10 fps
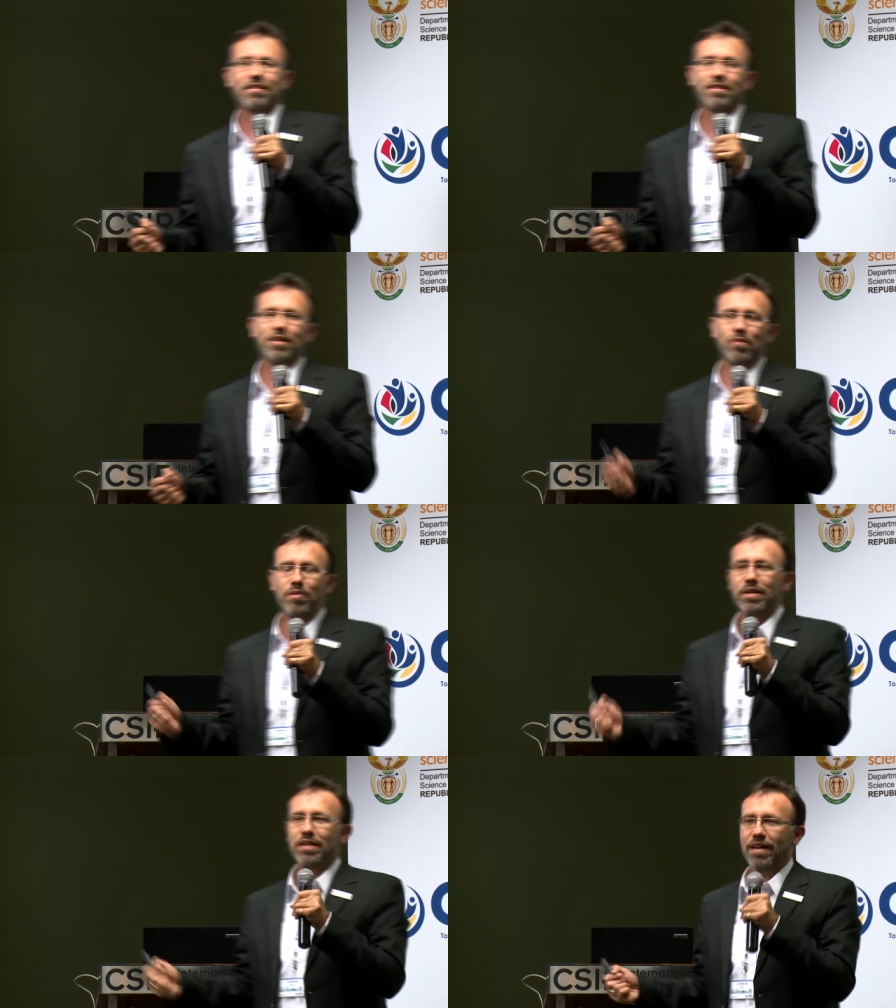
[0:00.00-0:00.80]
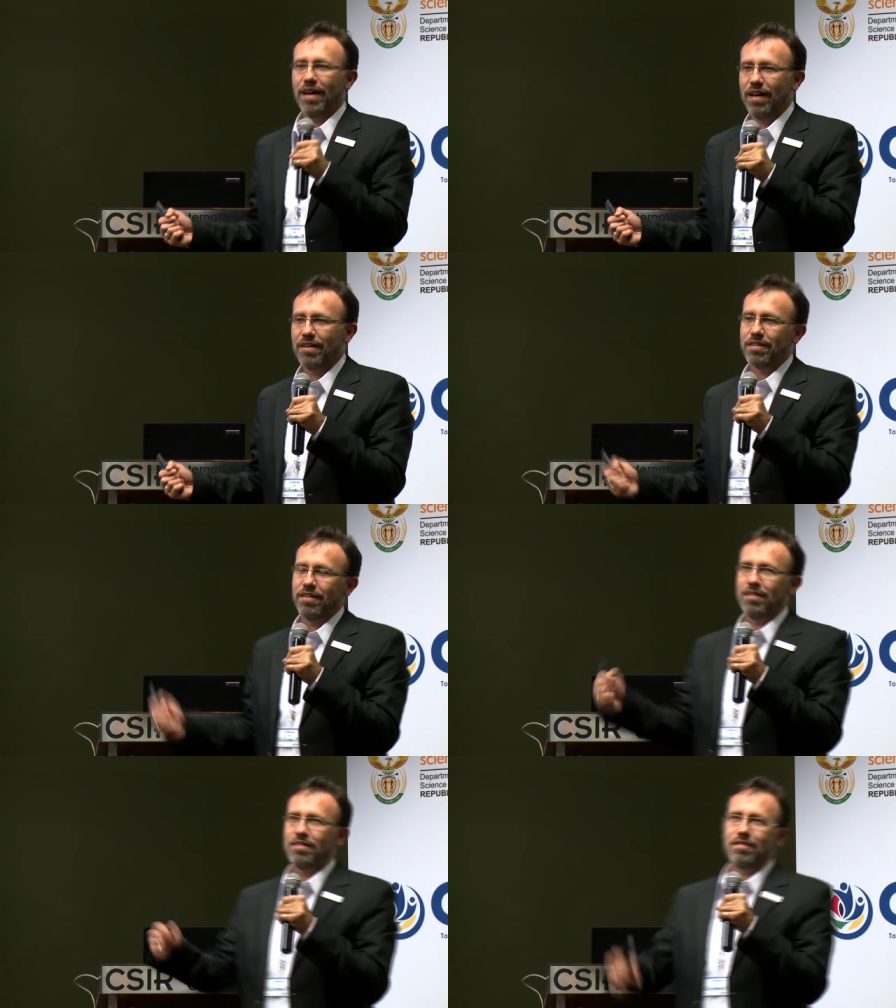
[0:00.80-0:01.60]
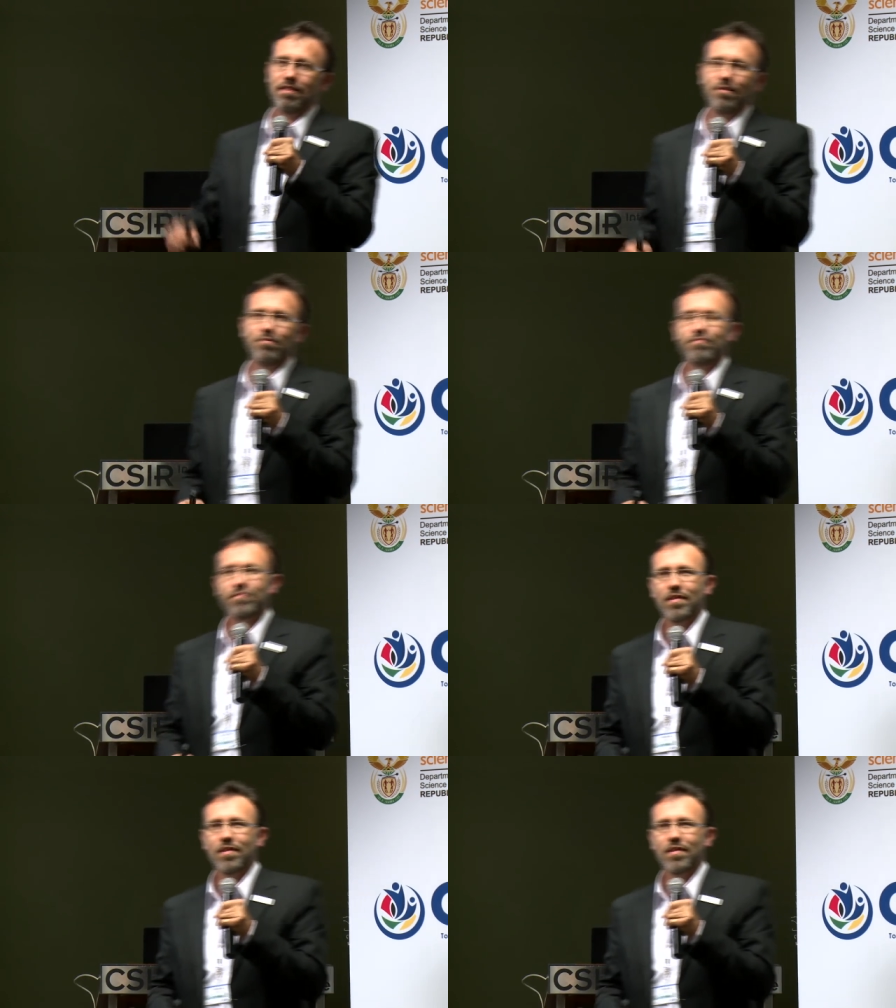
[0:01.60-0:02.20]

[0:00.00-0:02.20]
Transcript: He's a Namibian guy that did his um,